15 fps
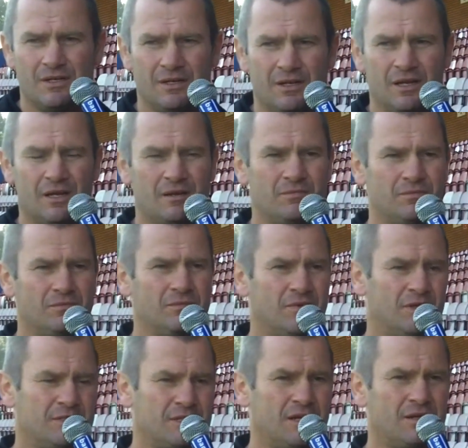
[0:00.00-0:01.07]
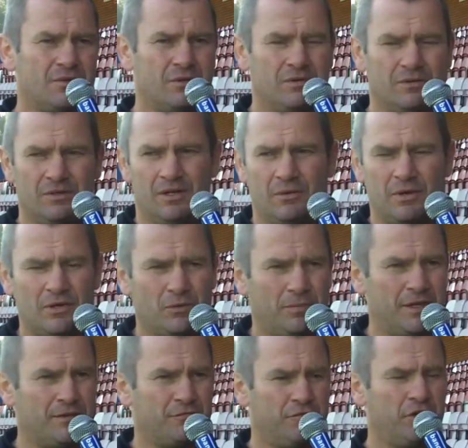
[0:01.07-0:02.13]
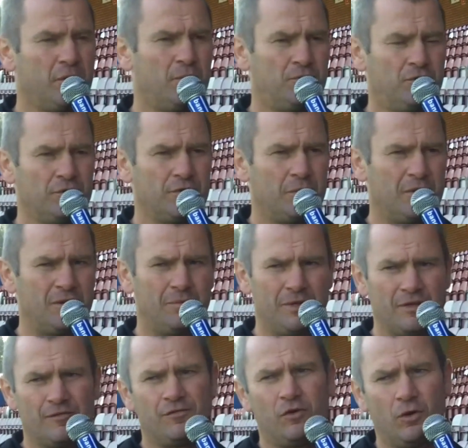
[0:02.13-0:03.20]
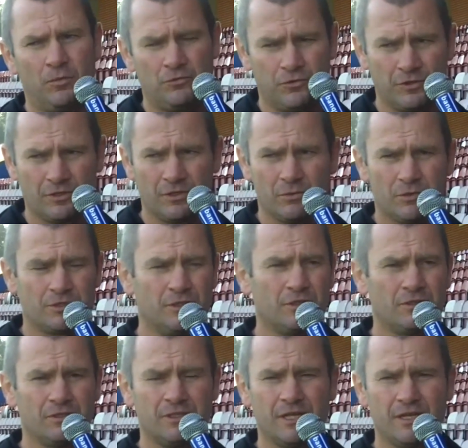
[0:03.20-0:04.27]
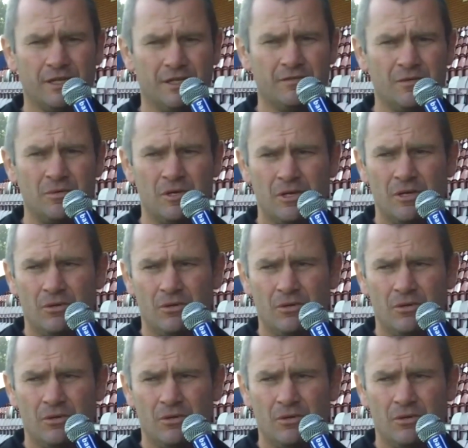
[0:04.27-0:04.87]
Attack, I ended up being 3 up front, and we ended up being 4 up front, and we still couldn't get it in them.